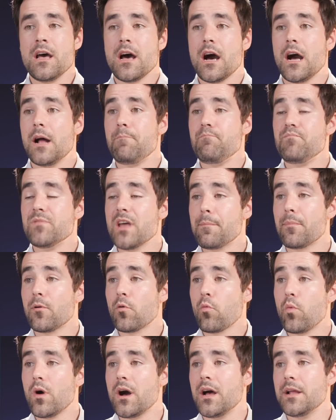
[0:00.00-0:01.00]
Uh, number
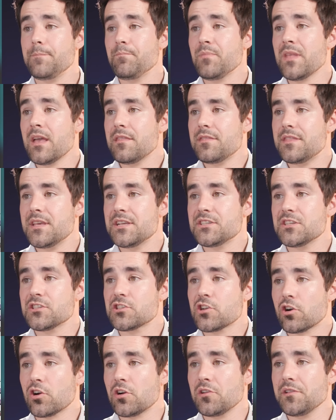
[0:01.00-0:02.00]
one, this is
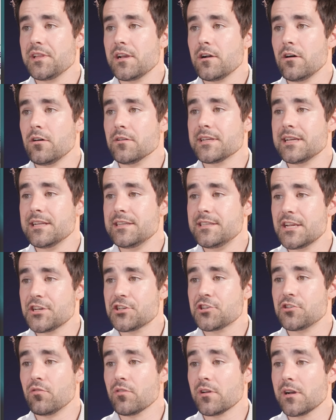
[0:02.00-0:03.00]
currently called
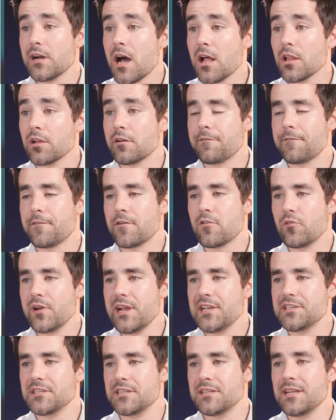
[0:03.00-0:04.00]
conditional color for a
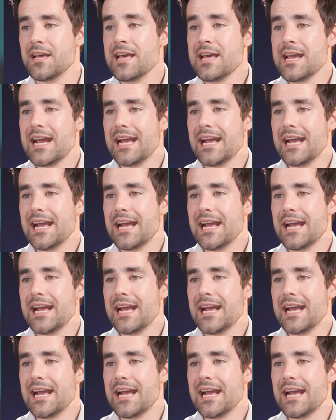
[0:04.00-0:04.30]
reason,